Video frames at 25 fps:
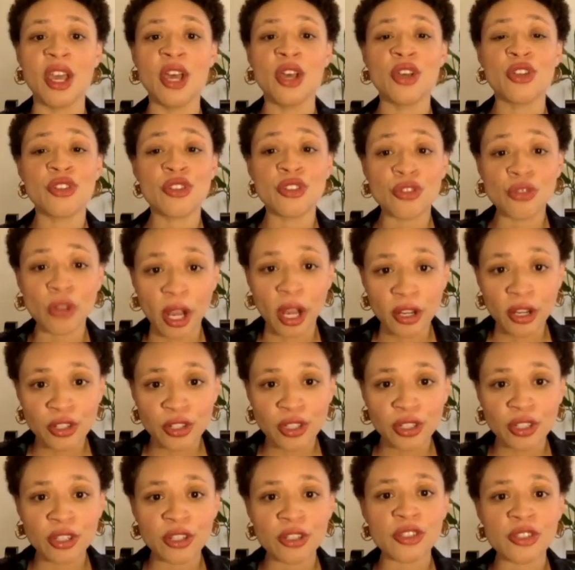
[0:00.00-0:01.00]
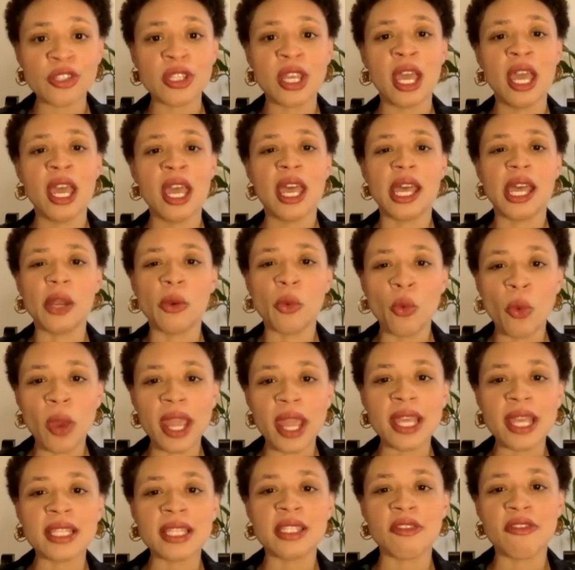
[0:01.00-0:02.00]
structures, and
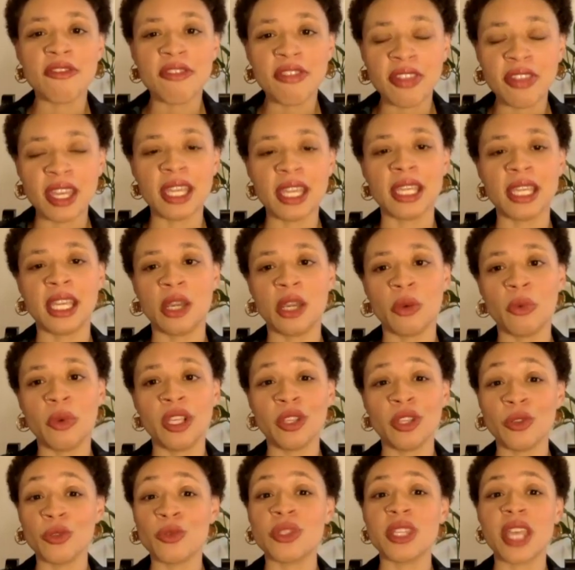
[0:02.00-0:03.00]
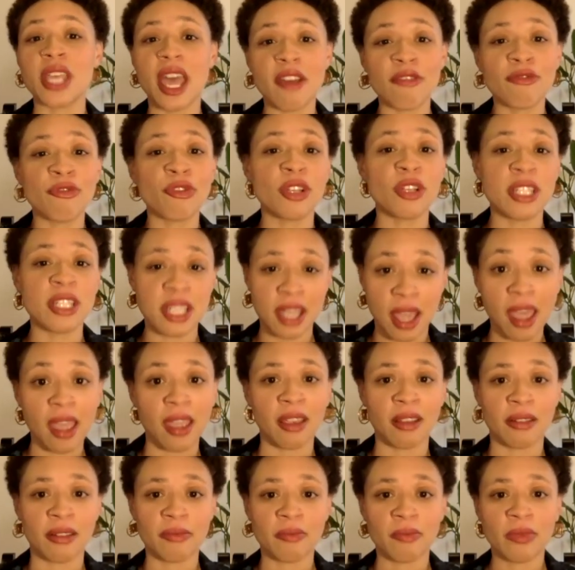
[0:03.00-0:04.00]
ways of thinking we use every day.
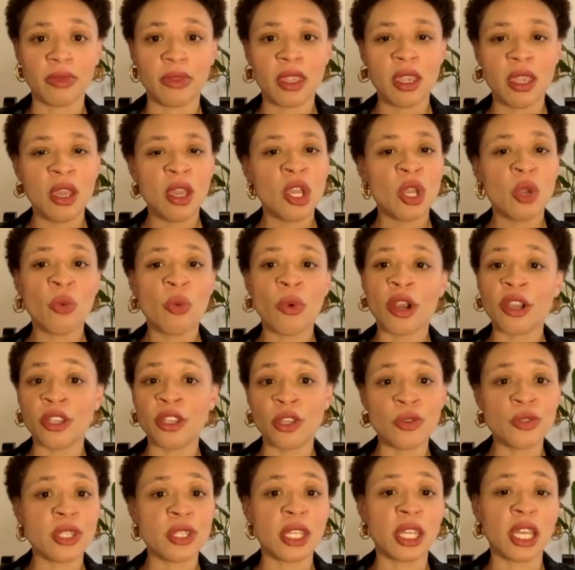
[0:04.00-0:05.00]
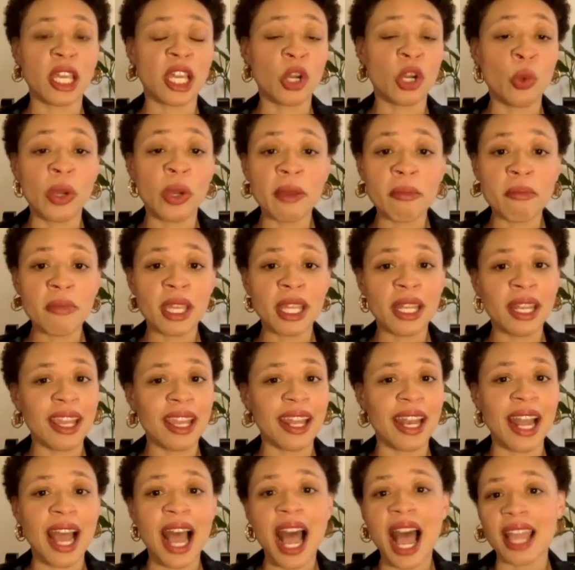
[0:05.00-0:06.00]
We're using equipment
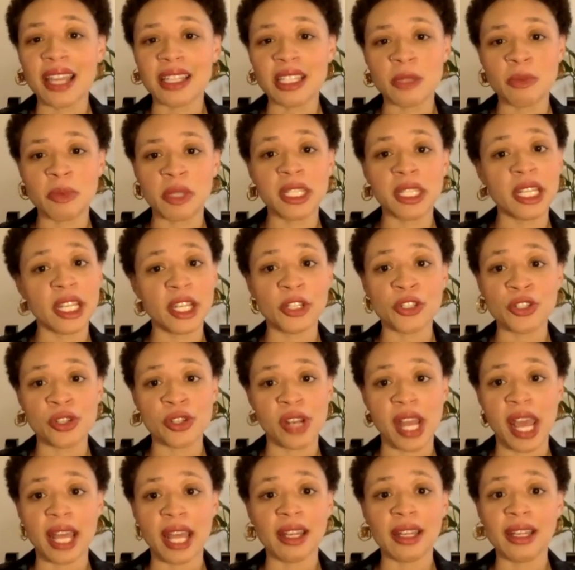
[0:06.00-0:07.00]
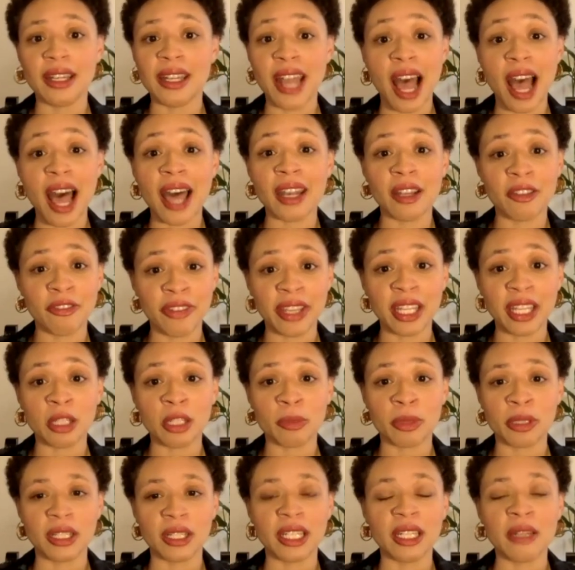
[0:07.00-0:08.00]
and high-speed internet not
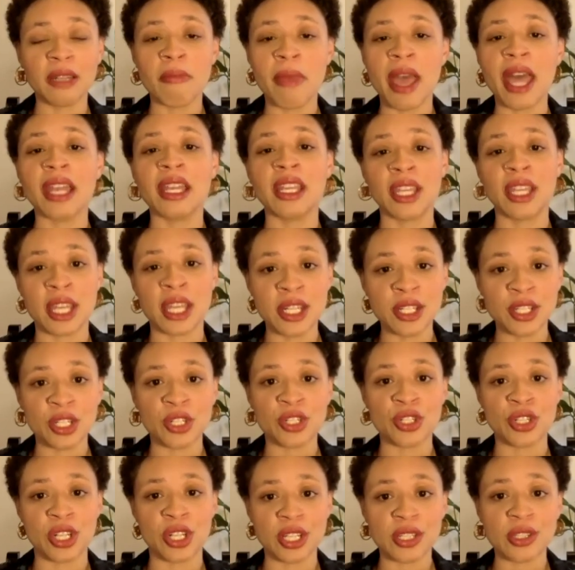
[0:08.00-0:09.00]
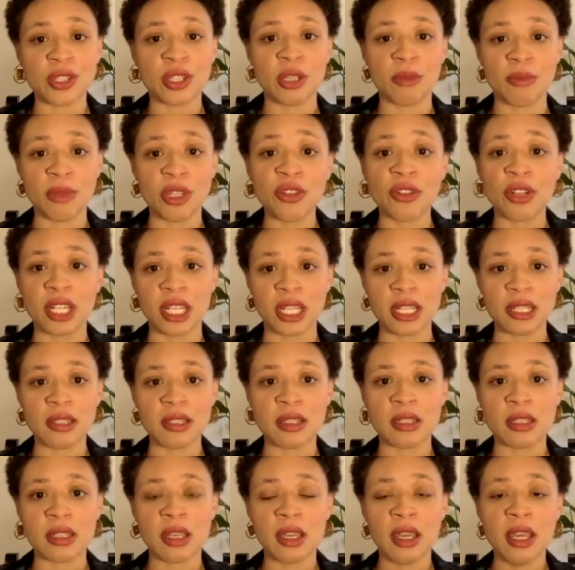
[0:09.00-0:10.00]
available in many Indigenous
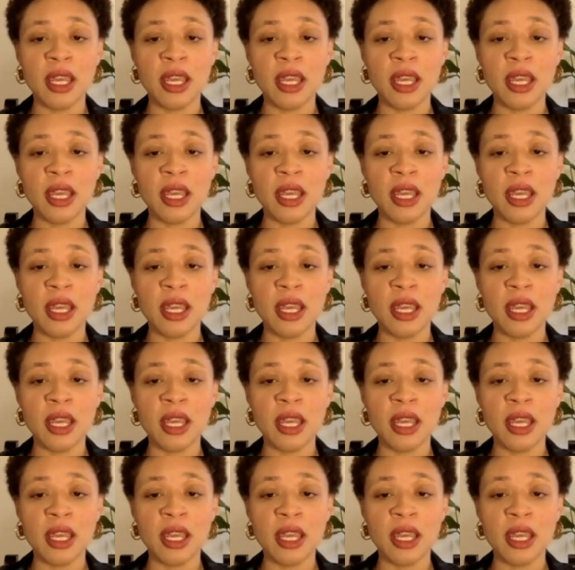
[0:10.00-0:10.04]
communities.